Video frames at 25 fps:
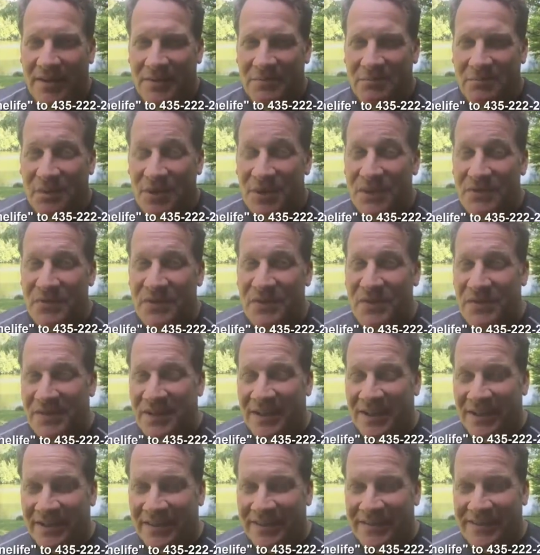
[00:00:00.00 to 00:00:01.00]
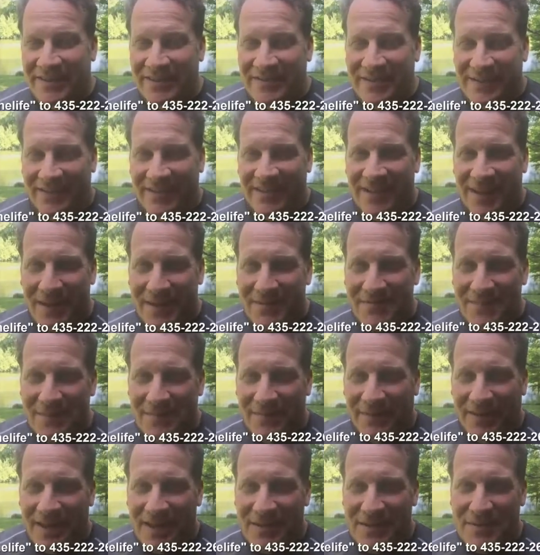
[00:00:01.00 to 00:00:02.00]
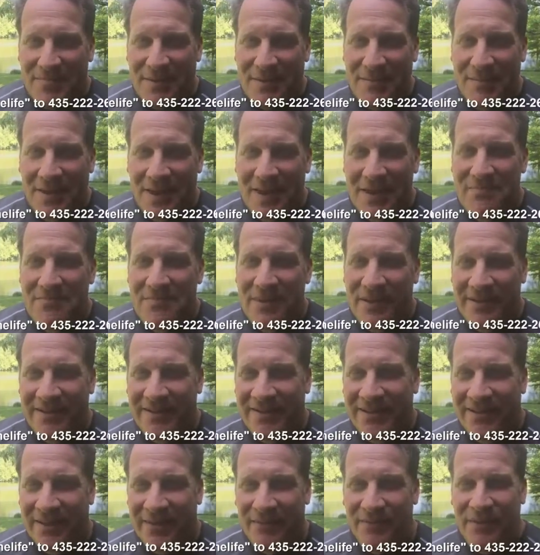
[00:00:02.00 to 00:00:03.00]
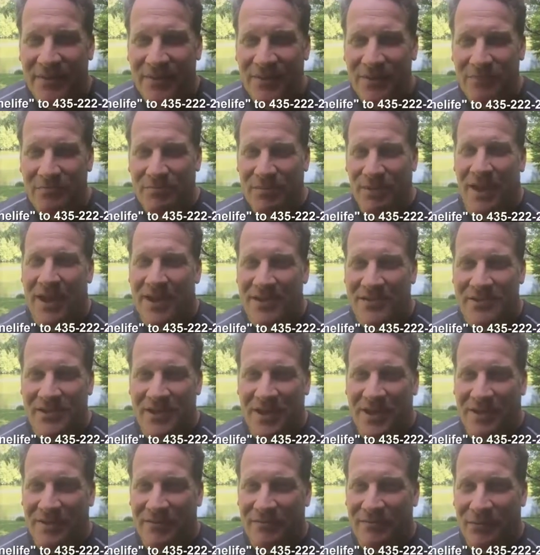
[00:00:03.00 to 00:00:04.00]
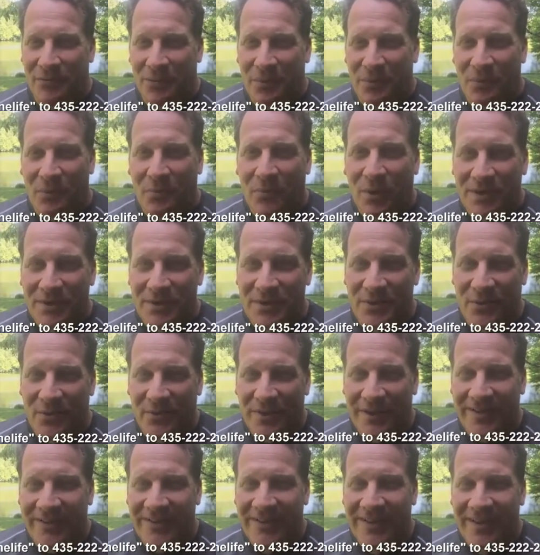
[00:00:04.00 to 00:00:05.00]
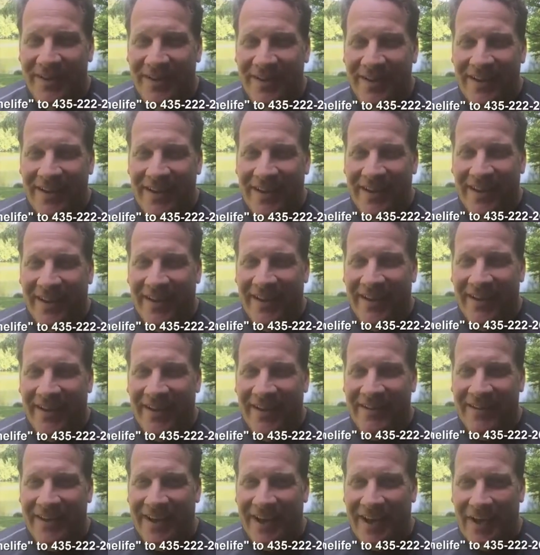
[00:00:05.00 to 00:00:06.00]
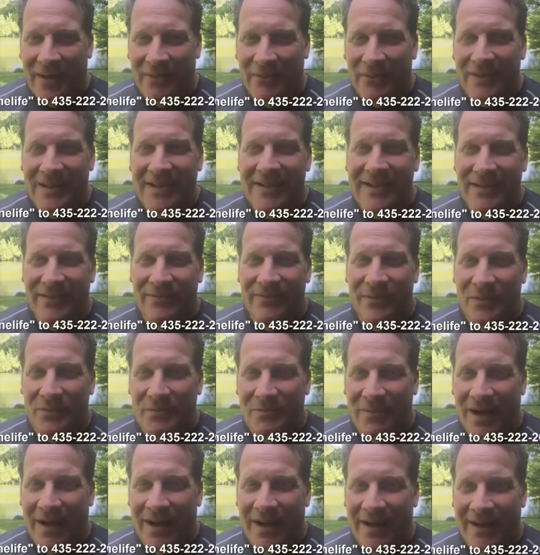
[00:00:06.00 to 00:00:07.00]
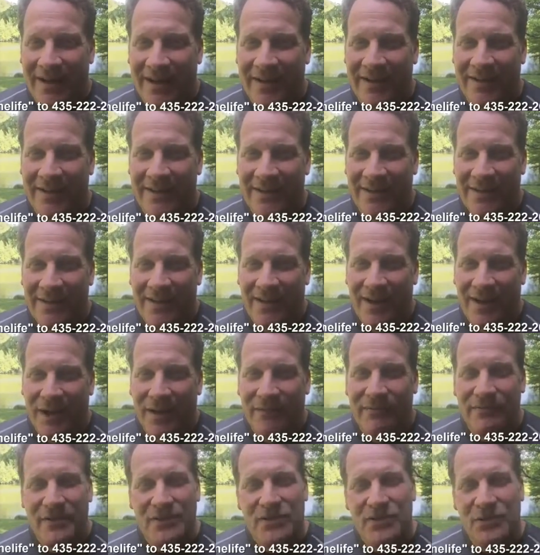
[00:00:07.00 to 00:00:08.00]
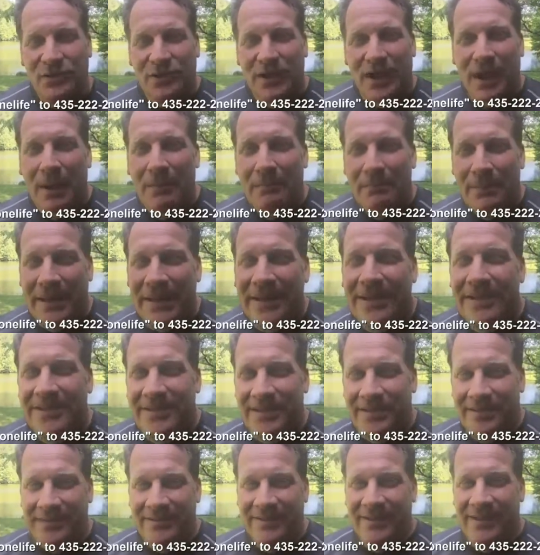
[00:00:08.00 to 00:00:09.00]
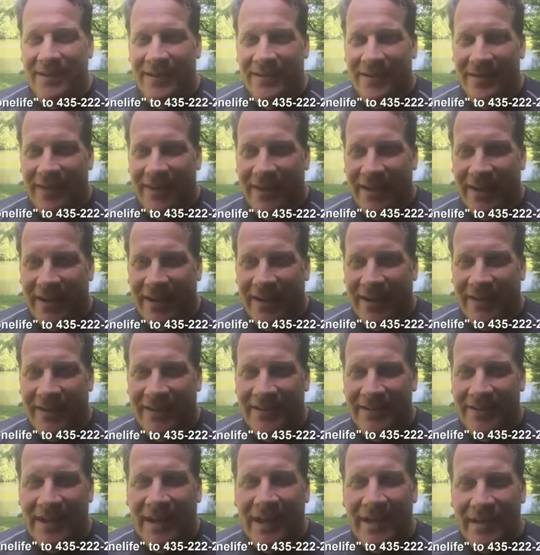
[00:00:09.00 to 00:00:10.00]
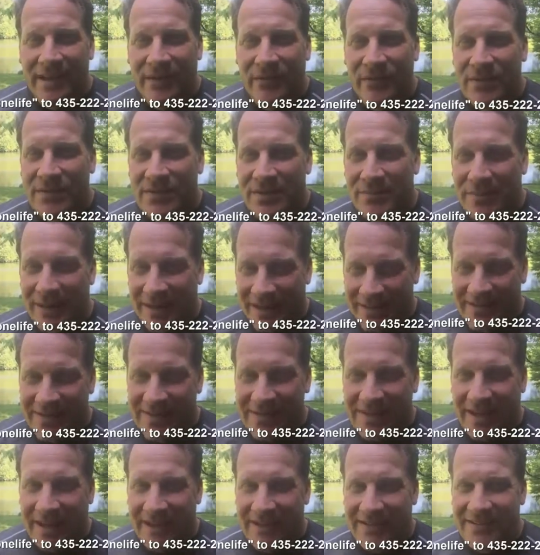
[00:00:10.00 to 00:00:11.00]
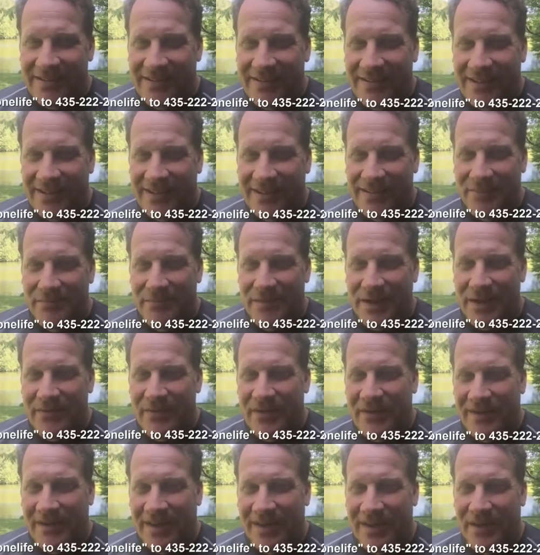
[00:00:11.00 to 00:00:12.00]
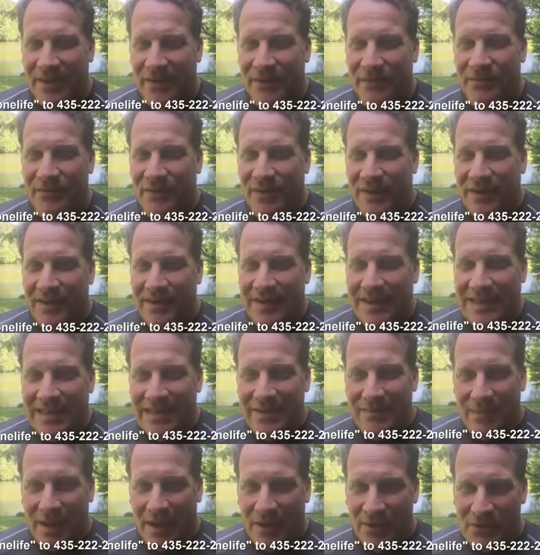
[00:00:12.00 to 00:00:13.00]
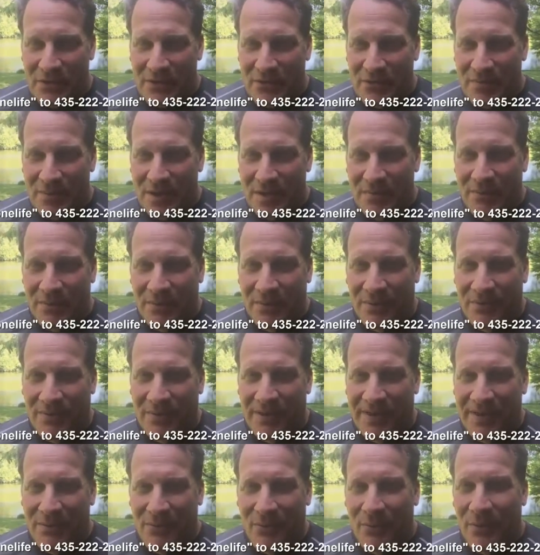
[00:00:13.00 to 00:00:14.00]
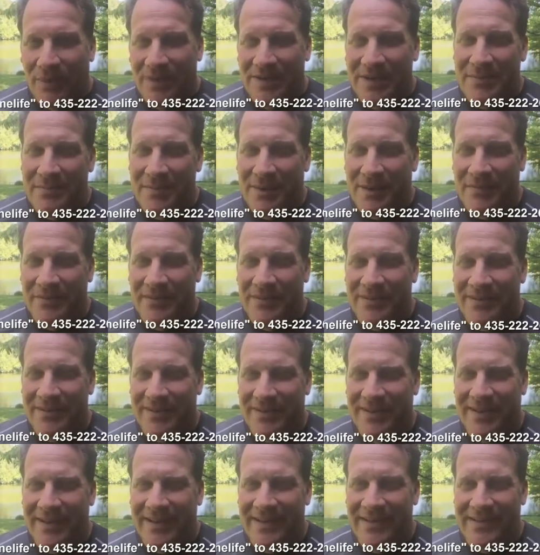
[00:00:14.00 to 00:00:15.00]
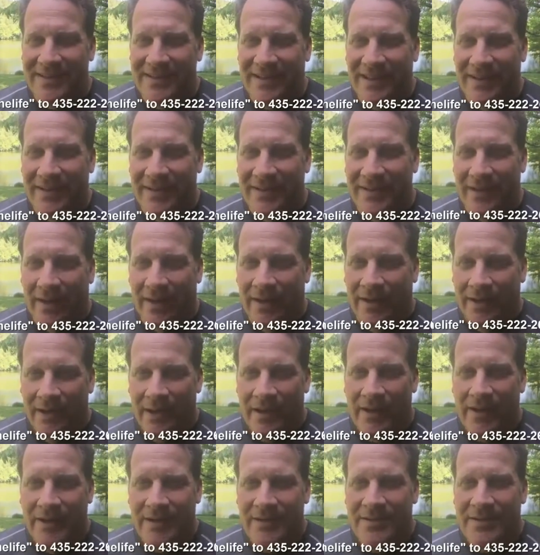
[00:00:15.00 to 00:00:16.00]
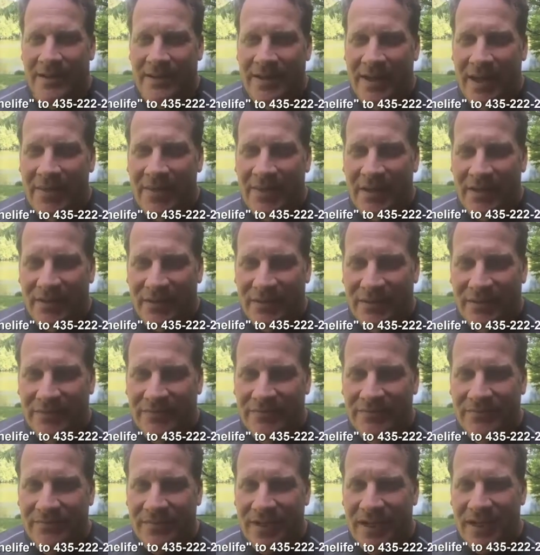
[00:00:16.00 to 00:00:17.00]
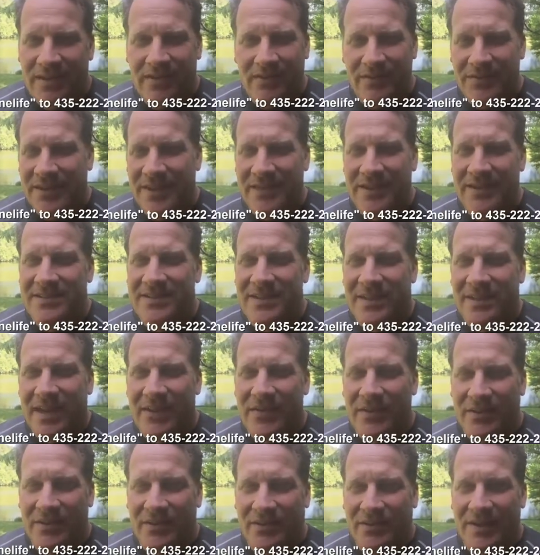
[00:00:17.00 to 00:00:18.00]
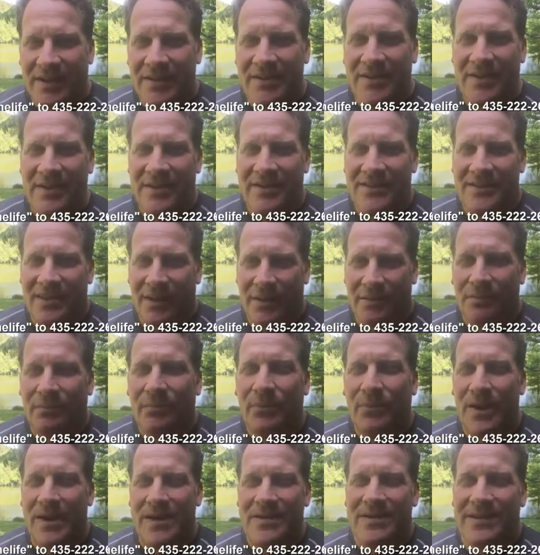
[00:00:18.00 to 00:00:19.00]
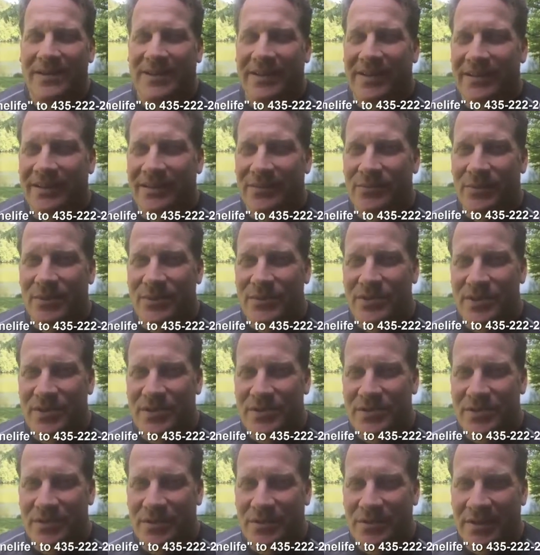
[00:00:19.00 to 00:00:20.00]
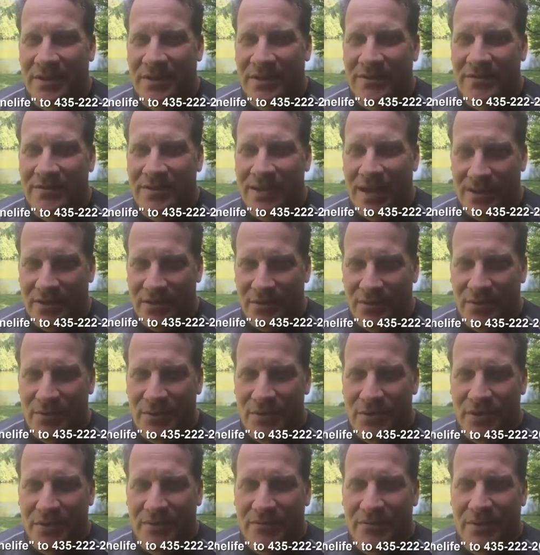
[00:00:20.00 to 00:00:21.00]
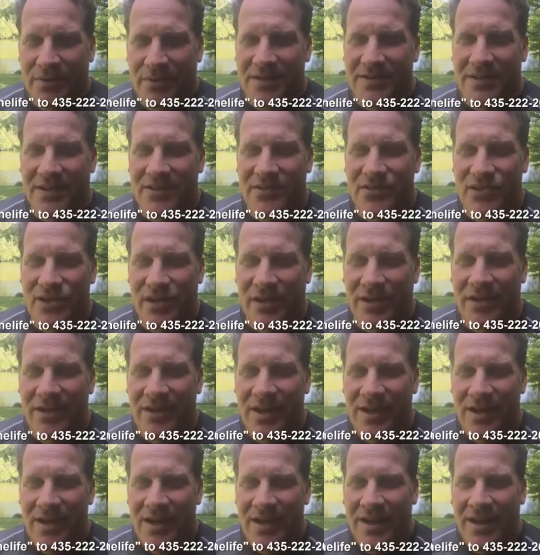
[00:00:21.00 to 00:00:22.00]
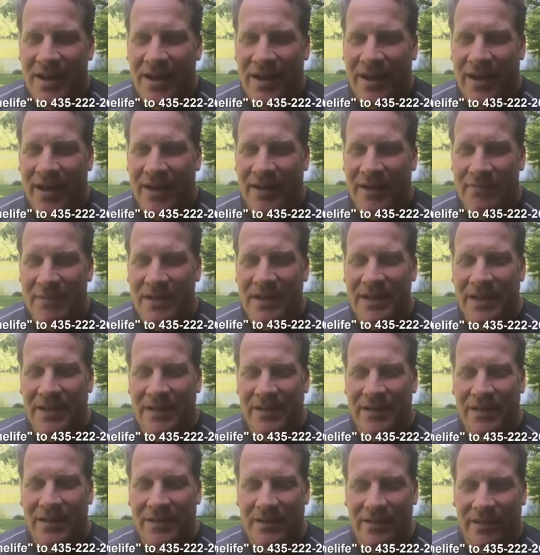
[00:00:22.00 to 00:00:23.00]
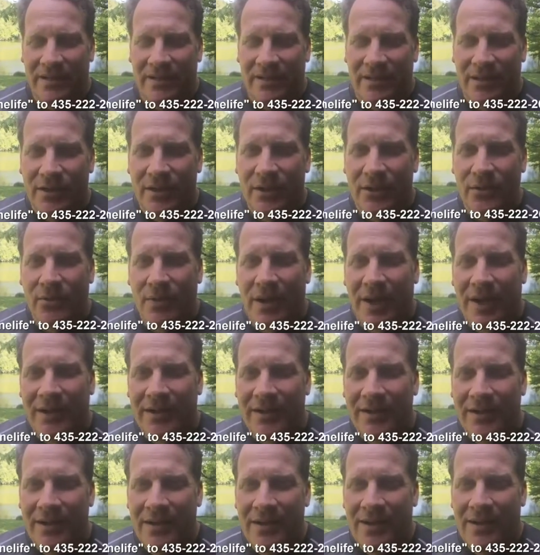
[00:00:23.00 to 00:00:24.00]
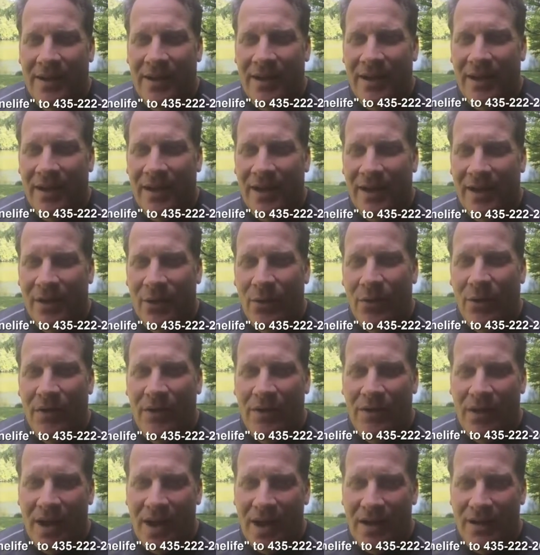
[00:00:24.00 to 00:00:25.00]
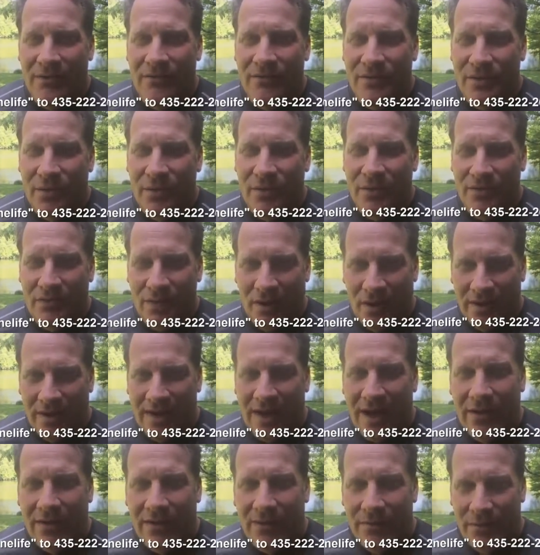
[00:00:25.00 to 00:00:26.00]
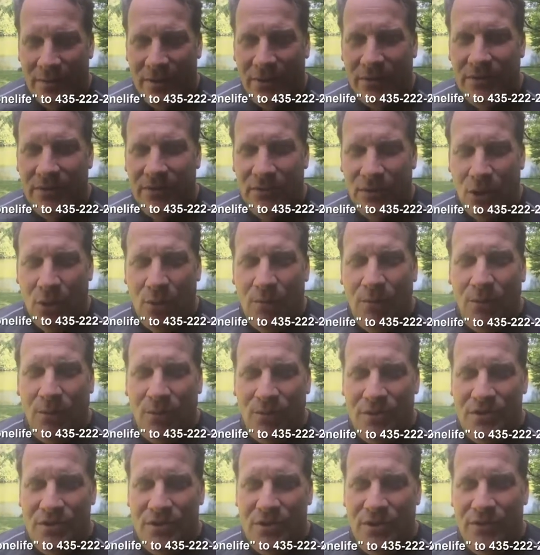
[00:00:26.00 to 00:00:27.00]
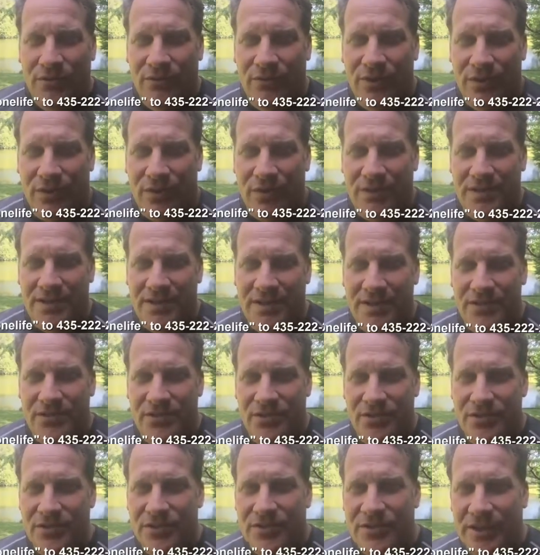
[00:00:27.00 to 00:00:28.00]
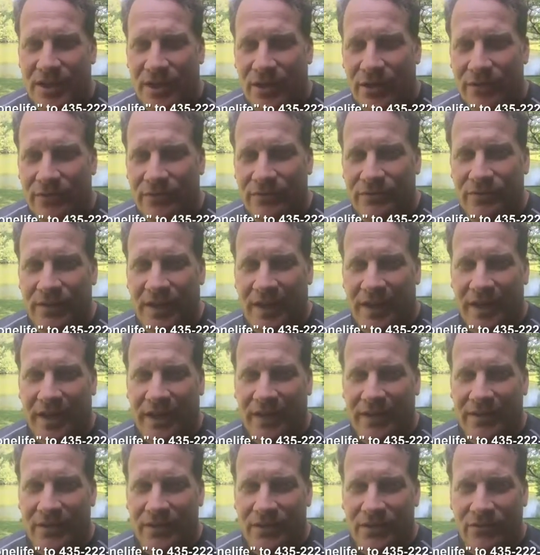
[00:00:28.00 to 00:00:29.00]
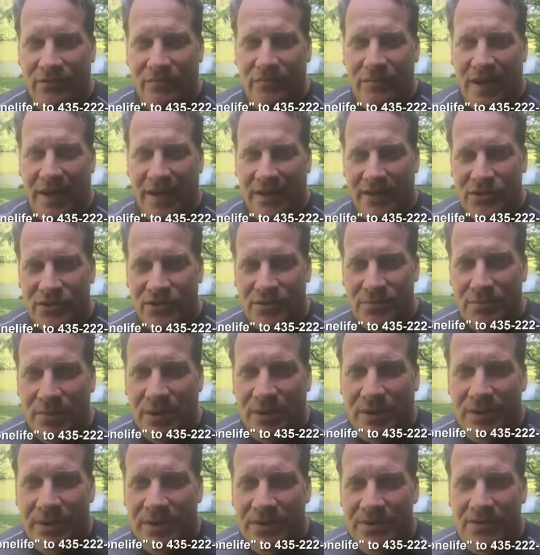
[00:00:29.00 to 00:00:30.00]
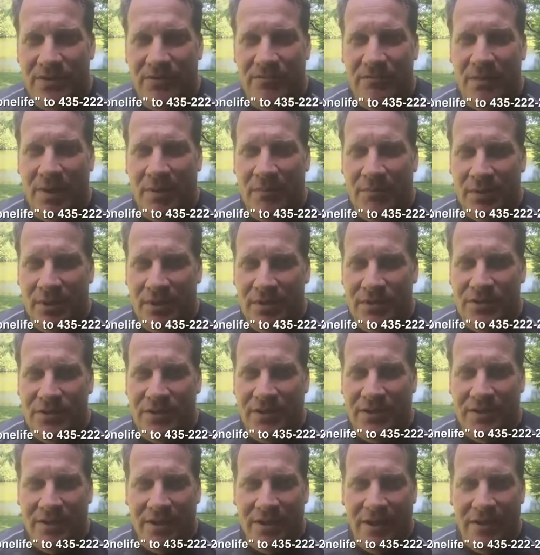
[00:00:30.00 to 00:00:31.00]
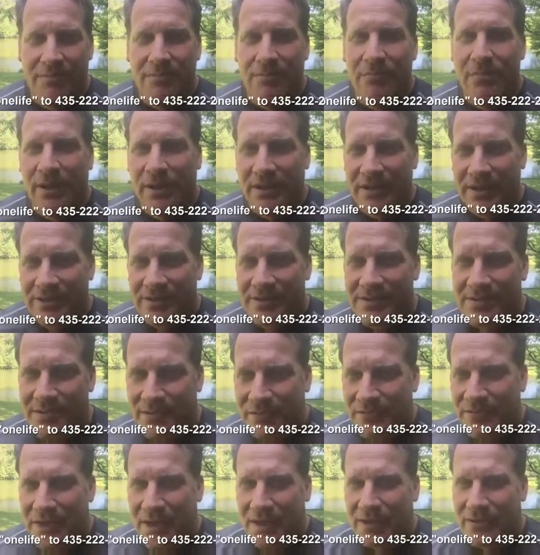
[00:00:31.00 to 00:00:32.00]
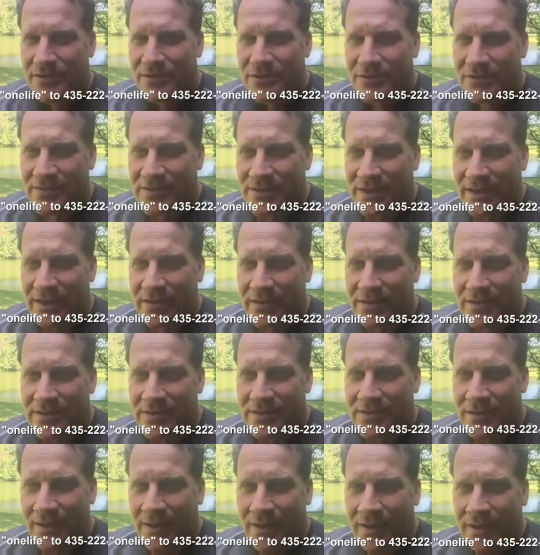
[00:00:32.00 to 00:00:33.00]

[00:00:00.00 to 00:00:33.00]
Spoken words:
Believe it or not, I've had a lot of people ask me my opinion of the new blockchain for OneCoin, and I want to give you my official opinion and kind of give you some insight. I've had a lot of emails from people. I had one email that lady said it's unethical. I don't think it's unethical. I think it's unprecedented what she's doing, Dr. Rusha, when I say she, and I mean that in a good way. I know a lot of you have gone out and built global reserve currencies yourself, and you've managed millions of members and done billions of dollars in sales.